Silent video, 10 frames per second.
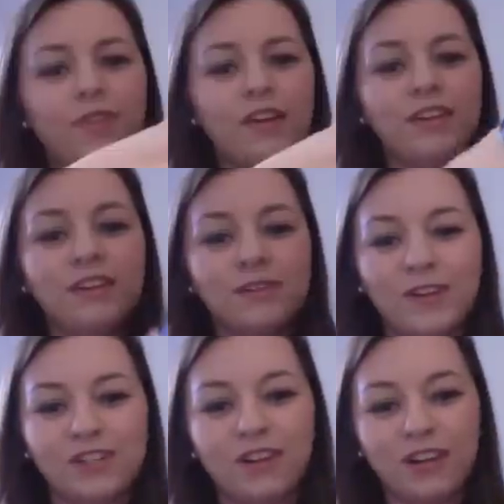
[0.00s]
that you can
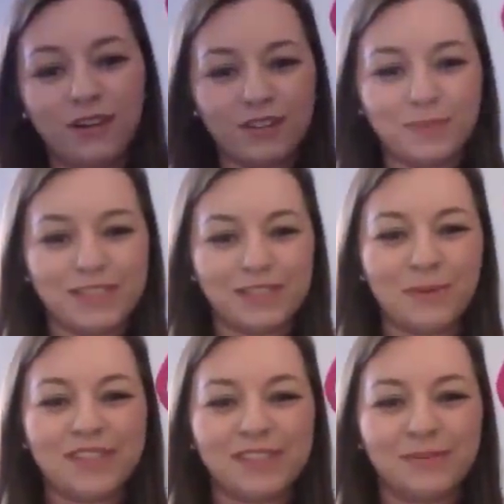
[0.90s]
imagine, like, I was a bit
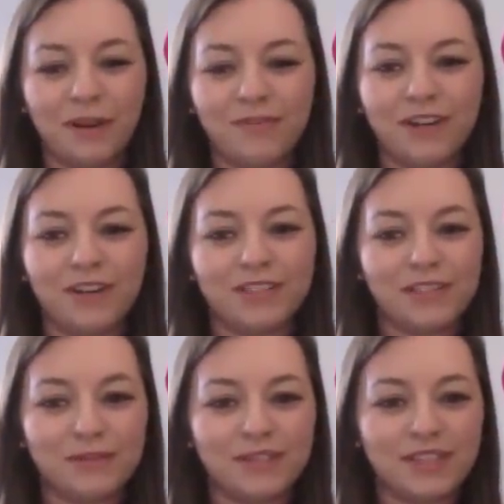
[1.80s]
disappointed when I realised
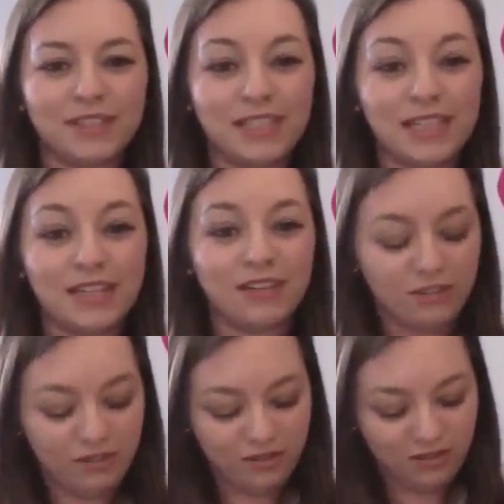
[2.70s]
it was actually
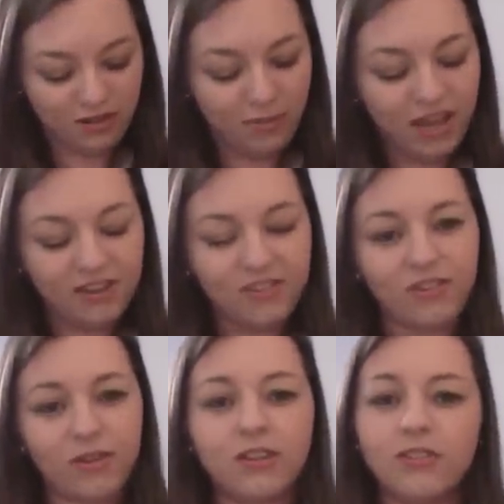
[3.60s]
a play
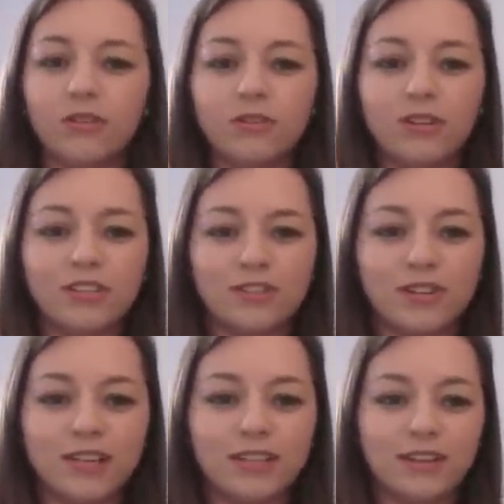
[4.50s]
suit and not a
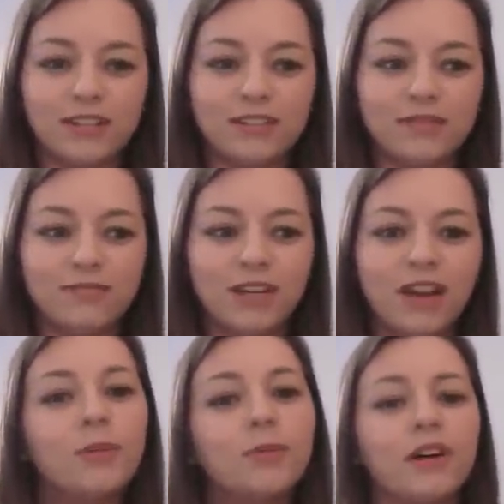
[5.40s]
dress. I did really
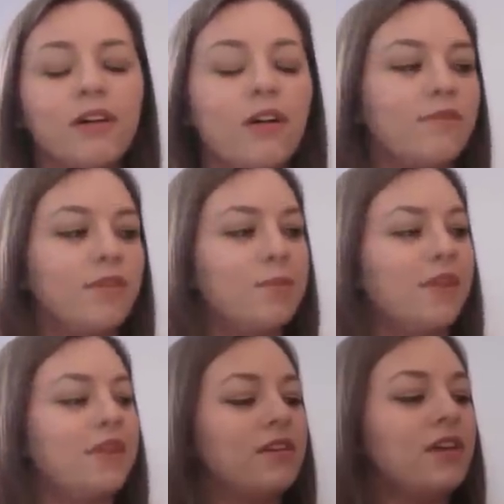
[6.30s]
and ah over it. But
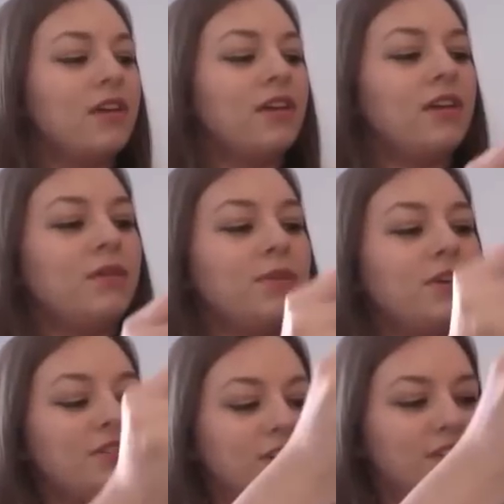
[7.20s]
then,
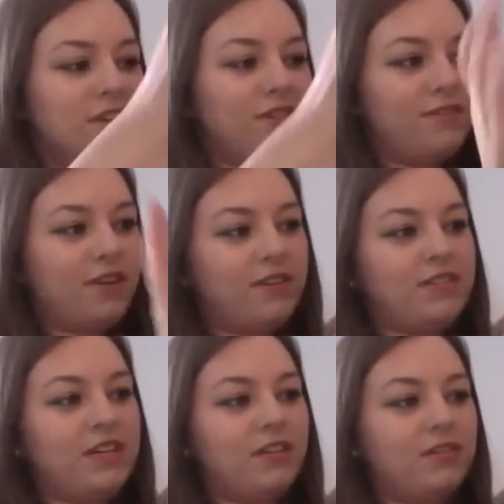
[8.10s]
because it is so
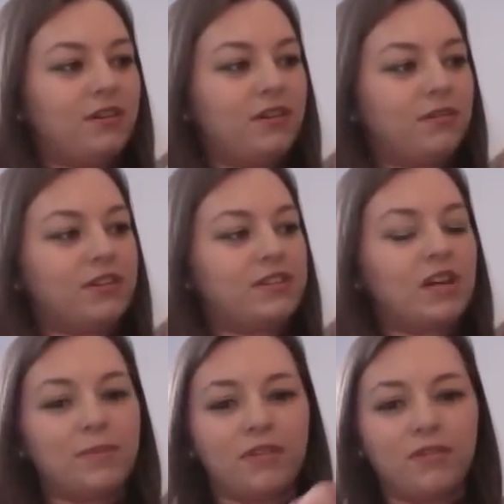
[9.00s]
floaty, I thought, oh, in the
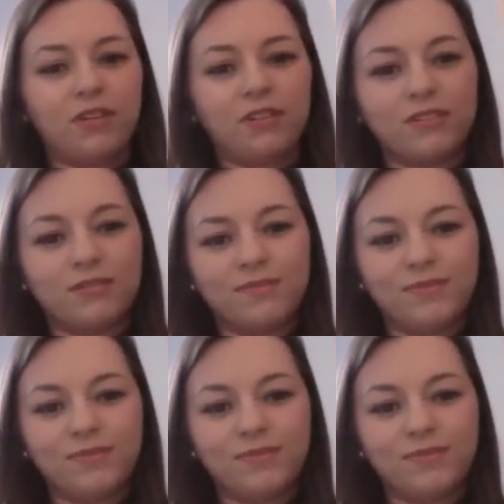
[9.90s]
summer it'll look